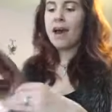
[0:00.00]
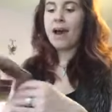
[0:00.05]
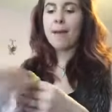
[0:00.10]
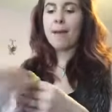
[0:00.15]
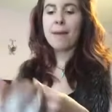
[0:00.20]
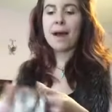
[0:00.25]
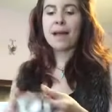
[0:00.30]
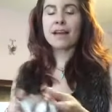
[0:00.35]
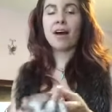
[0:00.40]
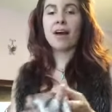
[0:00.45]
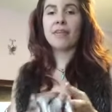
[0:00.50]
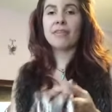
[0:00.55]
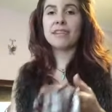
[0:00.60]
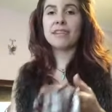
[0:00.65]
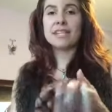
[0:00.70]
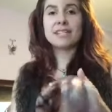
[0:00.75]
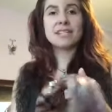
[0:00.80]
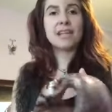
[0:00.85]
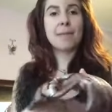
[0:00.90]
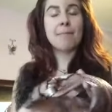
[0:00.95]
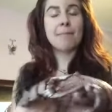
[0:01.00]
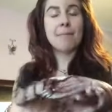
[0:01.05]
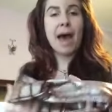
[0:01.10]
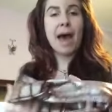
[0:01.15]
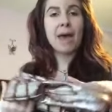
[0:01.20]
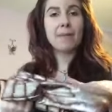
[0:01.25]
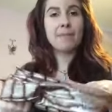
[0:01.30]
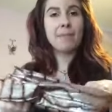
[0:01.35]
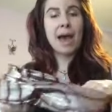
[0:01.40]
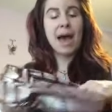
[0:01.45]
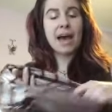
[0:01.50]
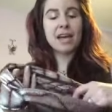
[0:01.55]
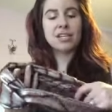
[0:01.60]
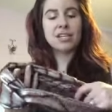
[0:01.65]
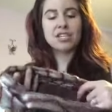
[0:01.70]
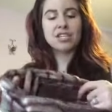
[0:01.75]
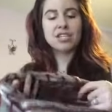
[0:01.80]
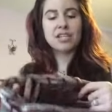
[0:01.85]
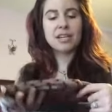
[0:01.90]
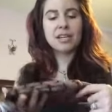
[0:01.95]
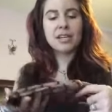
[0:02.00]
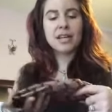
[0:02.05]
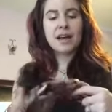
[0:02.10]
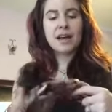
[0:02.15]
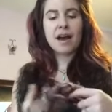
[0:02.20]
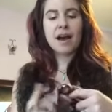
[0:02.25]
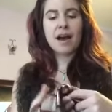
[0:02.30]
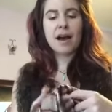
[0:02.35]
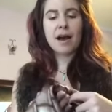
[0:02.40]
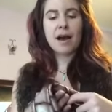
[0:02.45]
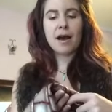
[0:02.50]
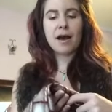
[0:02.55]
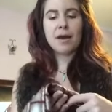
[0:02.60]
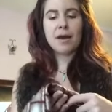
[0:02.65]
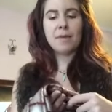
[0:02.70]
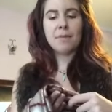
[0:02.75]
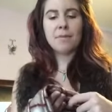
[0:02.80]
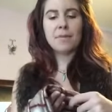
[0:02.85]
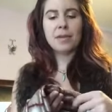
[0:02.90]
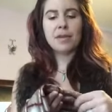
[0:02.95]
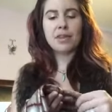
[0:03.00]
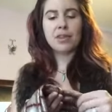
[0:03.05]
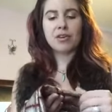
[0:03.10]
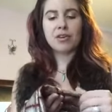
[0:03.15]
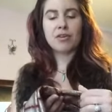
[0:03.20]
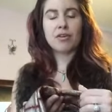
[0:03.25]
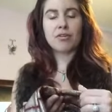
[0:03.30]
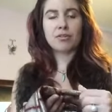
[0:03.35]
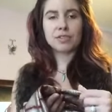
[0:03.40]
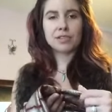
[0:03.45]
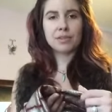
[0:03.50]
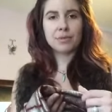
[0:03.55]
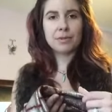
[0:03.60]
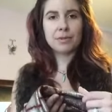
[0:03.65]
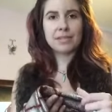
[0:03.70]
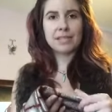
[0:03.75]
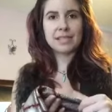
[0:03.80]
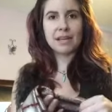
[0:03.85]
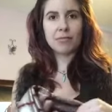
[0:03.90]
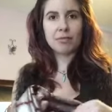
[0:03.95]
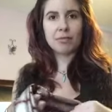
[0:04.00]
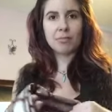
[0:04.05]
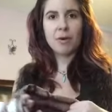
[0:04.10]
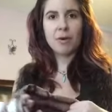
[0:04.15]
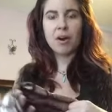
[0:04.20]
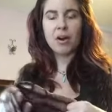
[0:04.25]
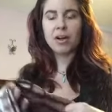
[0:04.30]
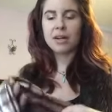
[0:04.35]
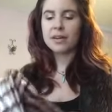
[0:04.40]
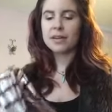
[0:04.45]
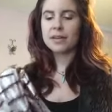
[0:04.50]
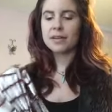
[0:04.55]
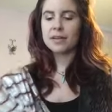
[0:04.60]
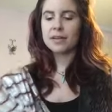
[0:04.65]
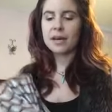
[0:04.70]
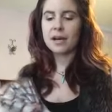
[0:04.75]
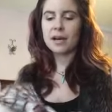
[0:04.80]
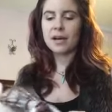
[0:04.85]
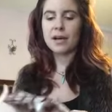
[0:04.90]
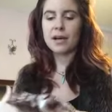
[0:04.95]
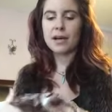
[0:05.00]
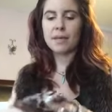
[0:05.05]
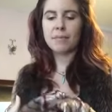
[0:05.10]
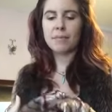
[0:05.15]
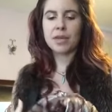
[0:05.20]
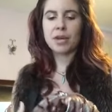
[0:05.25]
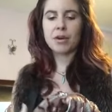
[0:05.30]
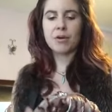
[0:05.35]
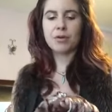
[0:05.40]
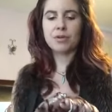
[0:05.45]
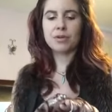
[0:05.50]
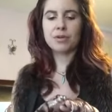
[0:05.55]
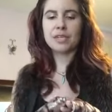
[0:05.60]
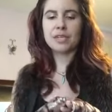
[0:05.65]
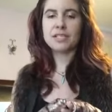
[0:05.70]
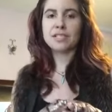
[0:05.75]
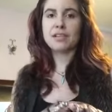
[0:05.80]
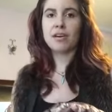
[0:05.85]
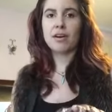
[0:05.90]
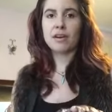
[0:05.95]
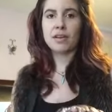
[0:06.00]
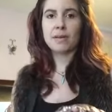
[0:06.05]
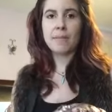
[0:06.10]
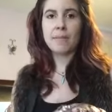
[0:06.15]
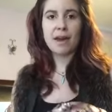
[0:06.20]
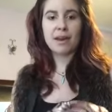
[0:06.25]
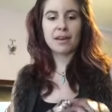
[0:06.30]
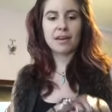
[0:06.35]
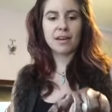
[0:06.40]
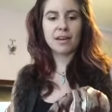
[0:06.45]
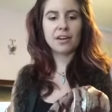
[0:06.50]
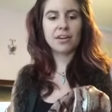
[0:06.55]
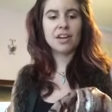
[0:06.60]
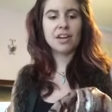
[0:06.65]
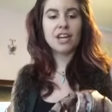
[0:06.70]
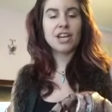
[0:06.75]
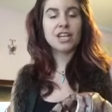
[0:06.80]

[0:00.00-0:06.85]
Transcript: I got this at Bad Madge. They're also in South Park. The owner is Tanya McIner.